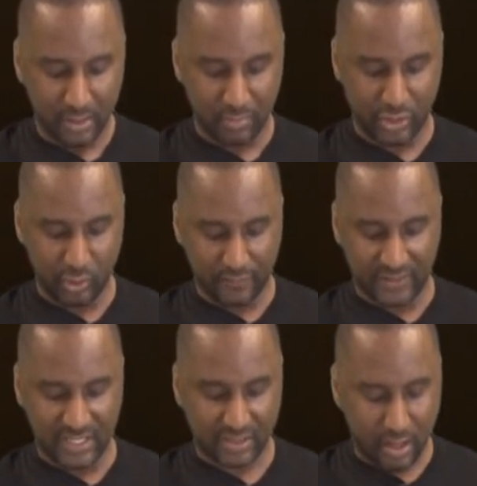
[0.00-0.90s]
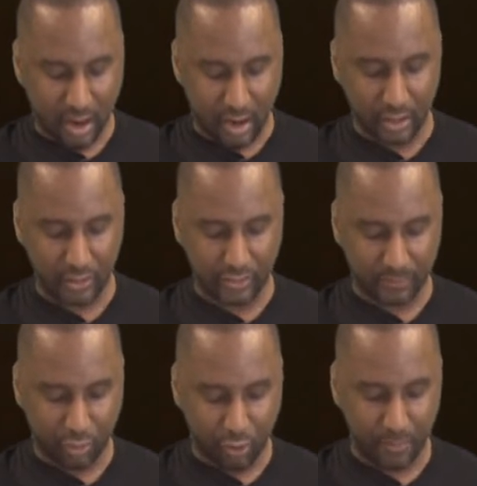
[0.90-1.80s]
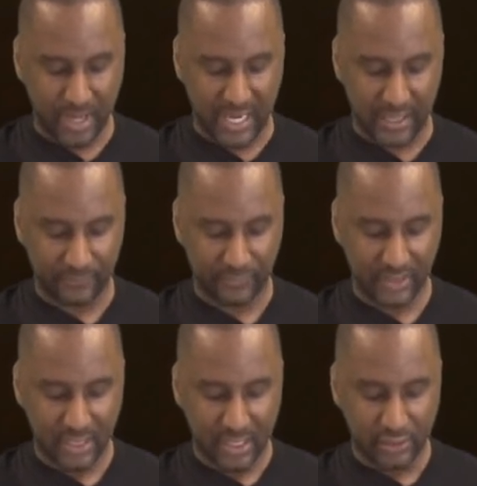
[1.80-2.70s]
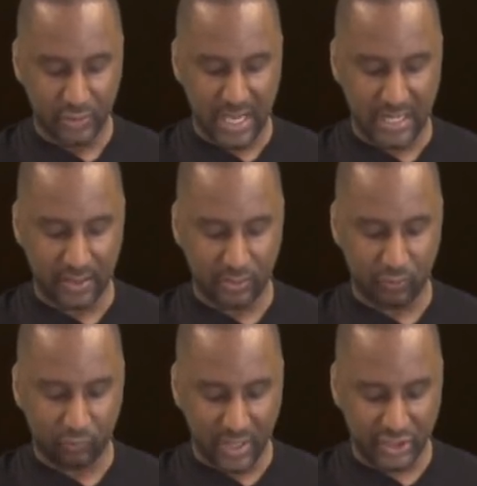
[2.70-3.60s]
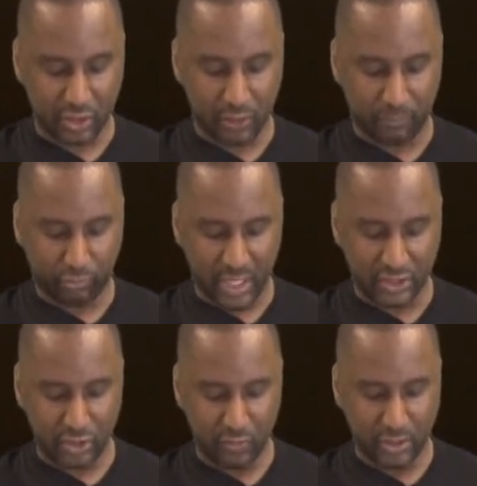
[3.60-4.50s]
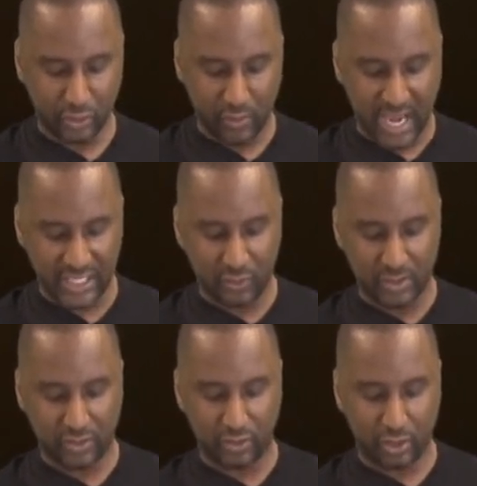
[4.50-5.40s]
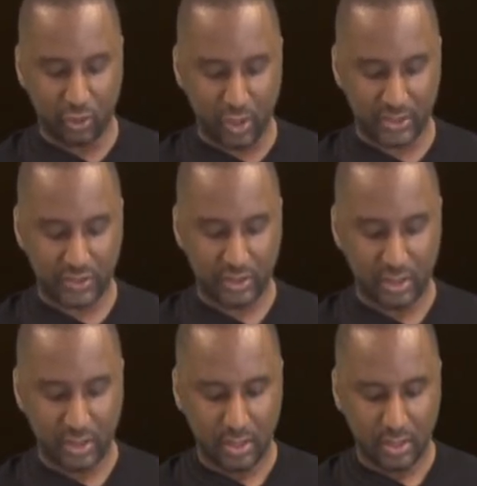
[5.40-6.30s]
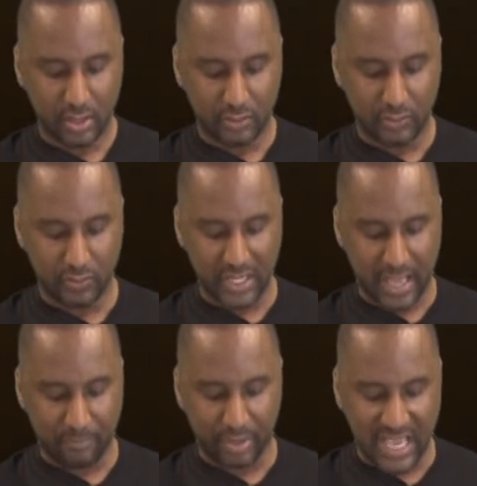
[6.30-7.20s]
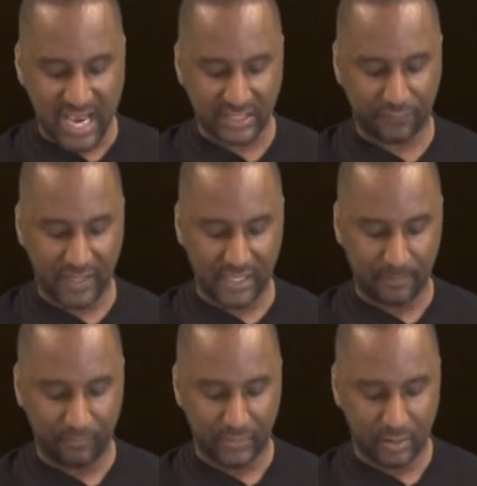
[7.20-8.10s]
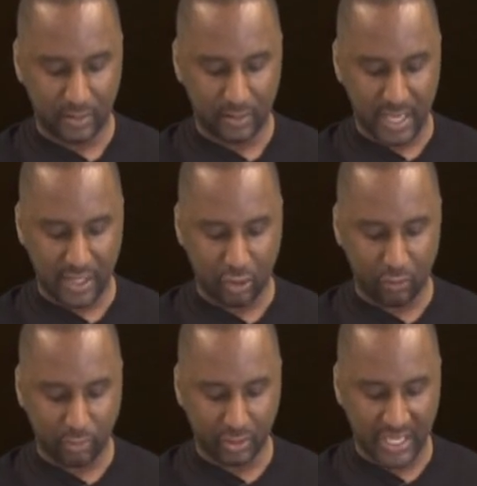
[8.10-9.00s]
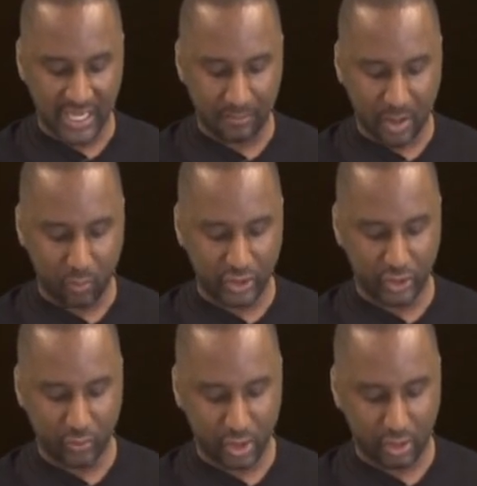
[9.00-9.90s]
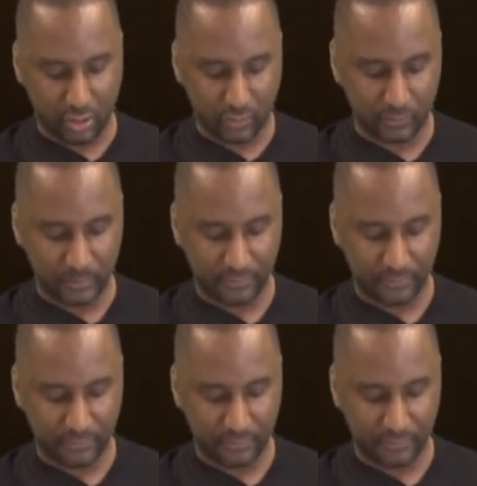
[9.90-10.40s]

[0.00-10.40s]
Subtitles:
But you have dishonored the poor man. Do not the rich oppress you and drag you into the courts? Do they not blaspheme that noble name by which you are called?